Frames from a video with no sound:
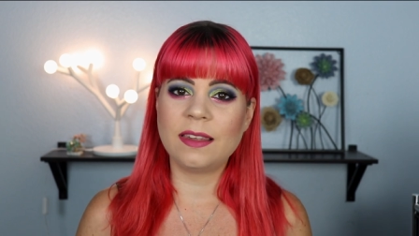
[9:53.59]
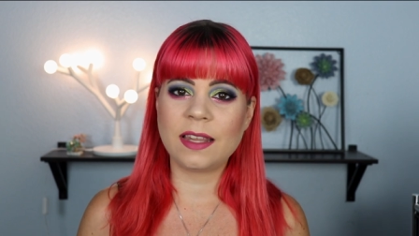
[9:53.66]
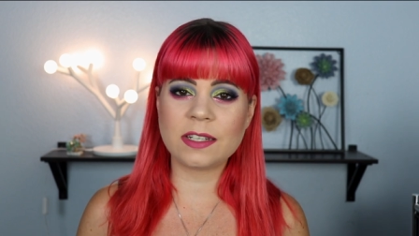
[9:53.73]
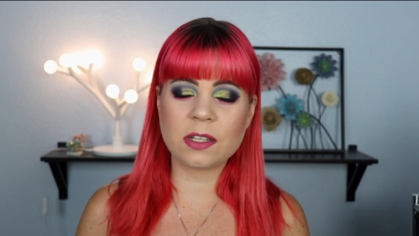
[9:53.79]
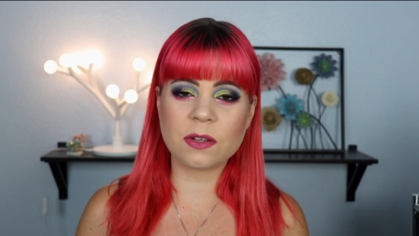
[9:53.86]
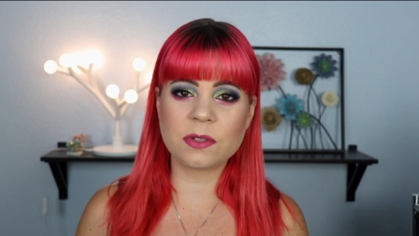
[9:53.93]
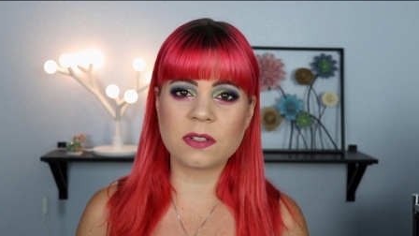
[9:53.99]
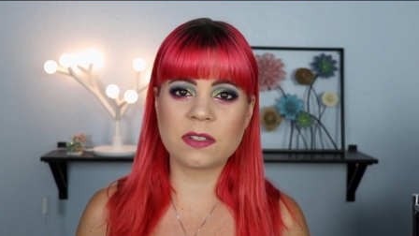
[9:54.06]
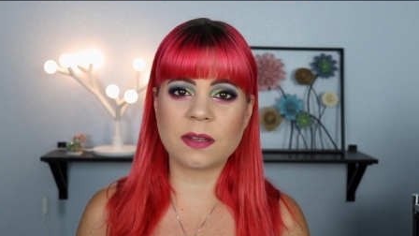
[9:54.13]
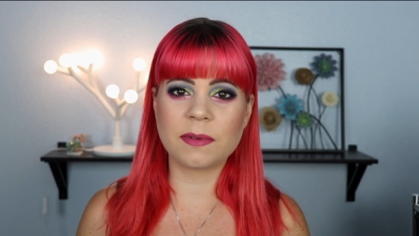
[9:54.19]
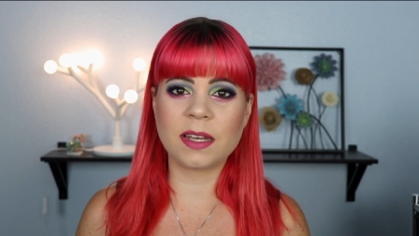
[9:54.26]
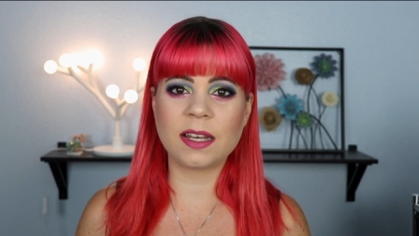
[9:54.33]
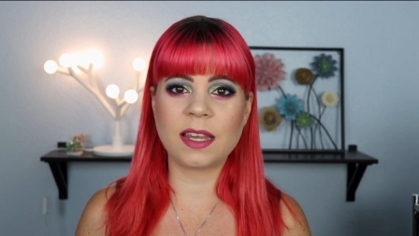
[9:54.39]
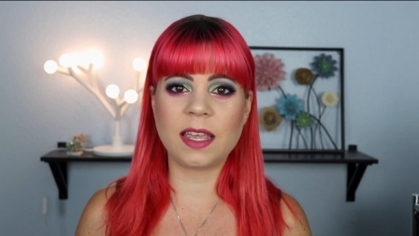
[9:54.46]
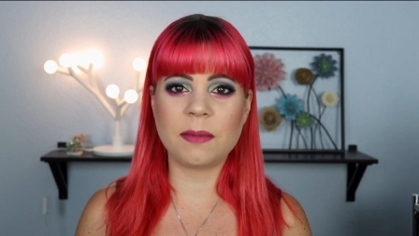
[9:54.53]
that's also
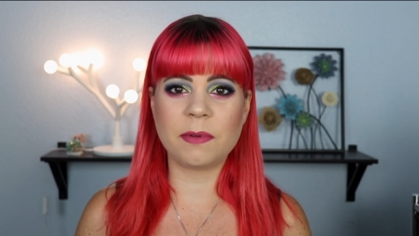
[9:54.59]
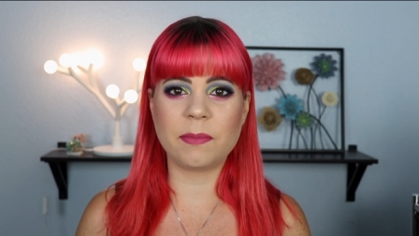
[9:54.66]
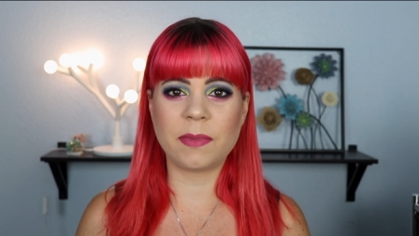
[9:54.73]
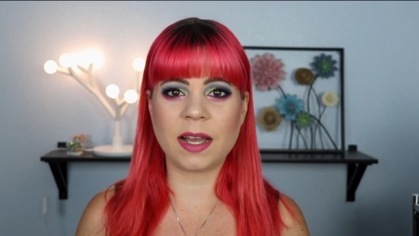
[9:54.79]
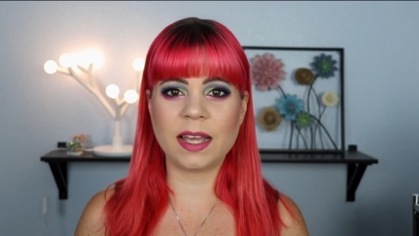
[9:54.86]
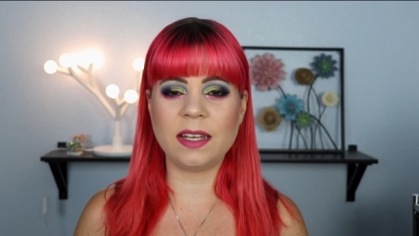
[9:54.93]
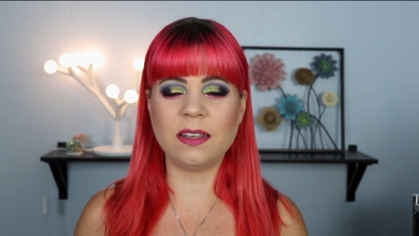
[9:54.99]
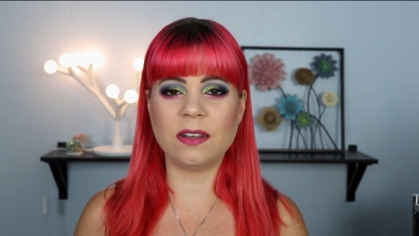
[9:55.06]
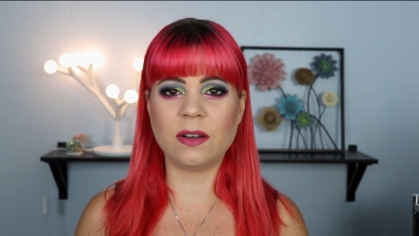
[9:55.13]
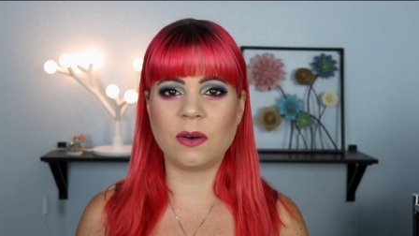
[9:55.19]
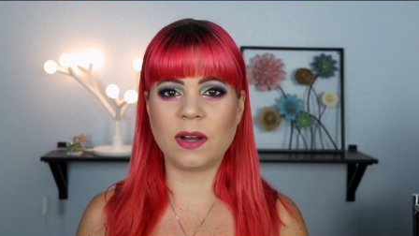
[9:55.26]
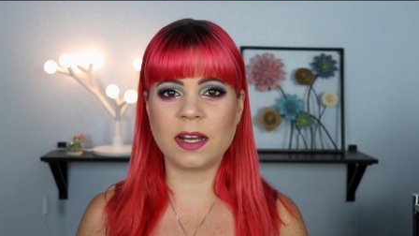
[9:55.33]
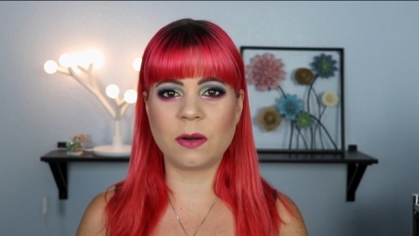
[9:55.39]
something to keep in mind. You know,